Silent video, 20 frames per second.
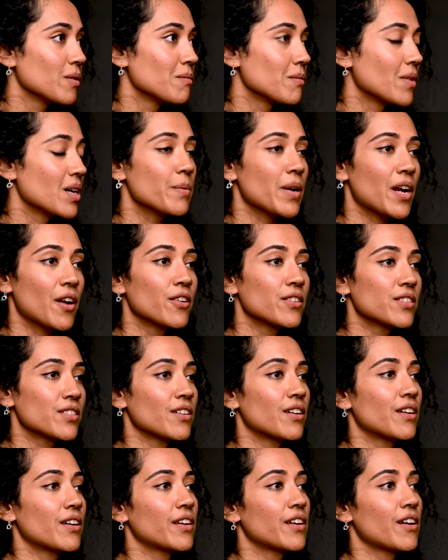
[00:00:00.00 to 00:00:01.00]
My parents
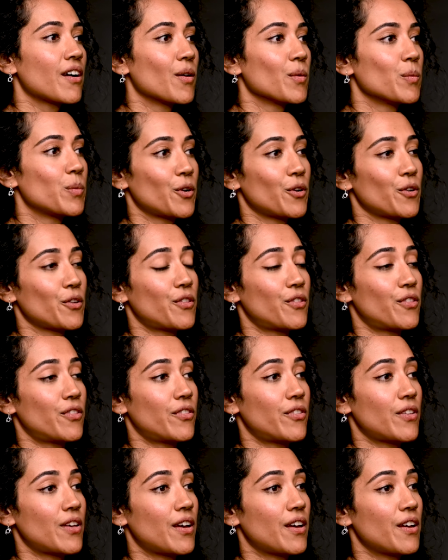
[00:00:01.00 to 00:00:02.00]
and I are both
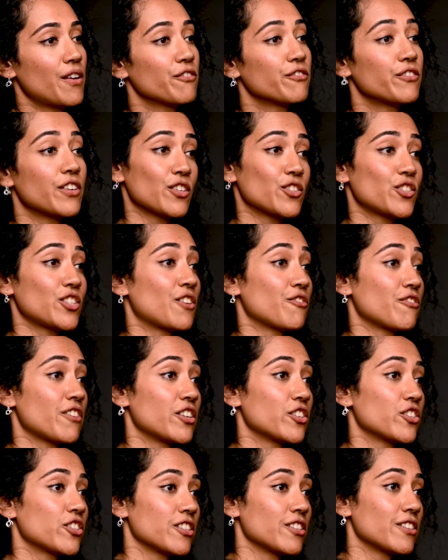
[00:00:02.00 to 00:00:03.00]

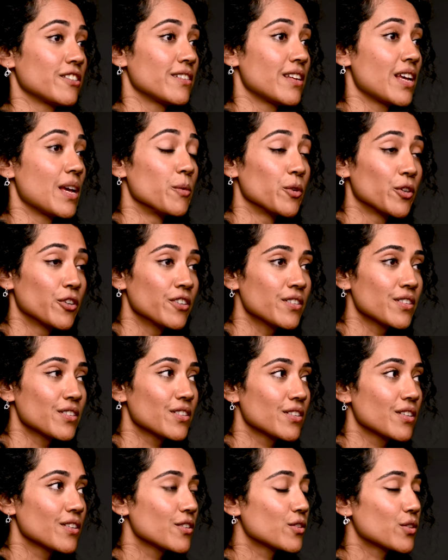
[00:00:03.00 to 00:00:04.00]
first-generation
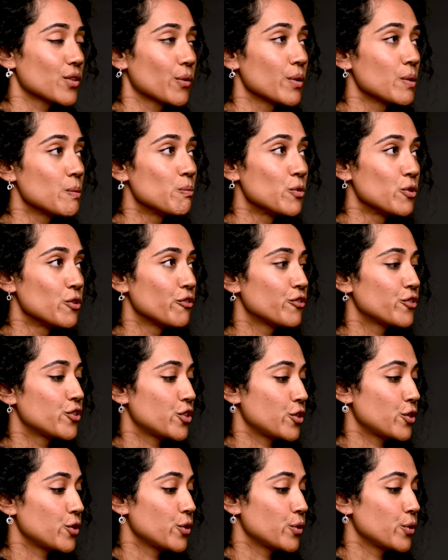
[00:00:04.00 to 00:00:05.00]
immigrants, so we moved
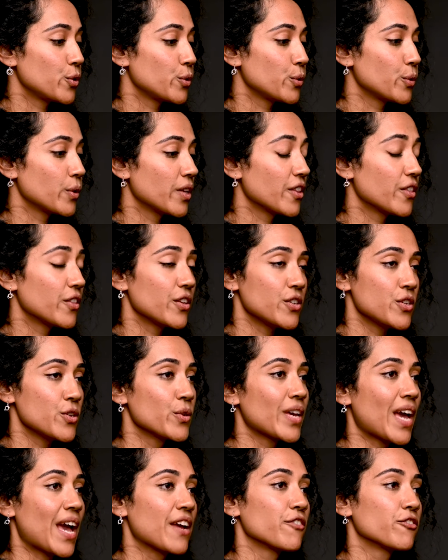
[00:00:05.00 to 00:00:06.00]
to
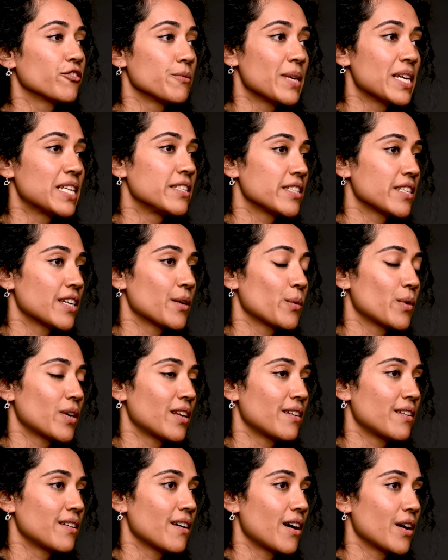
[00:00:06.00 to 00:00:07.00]
the UK from India
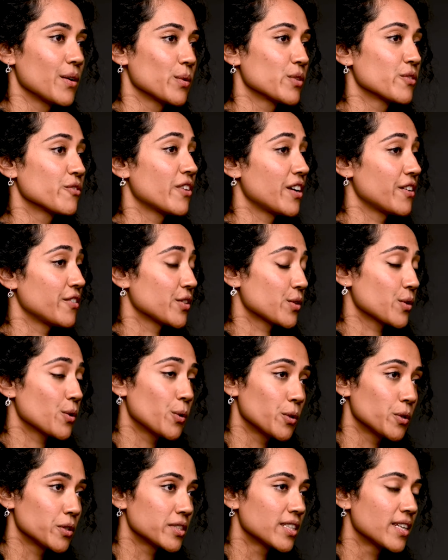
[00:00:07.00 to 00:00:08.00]
when I was 5 years
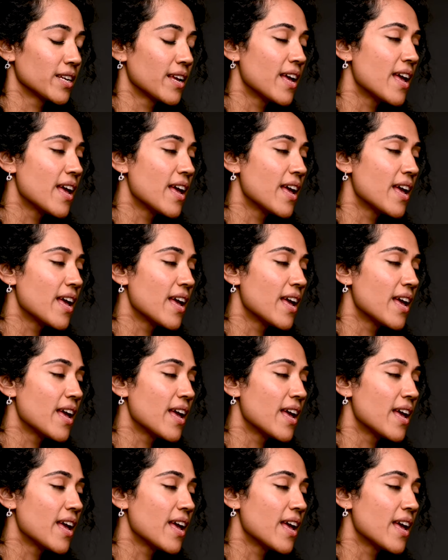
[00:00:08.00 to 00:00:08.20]
old,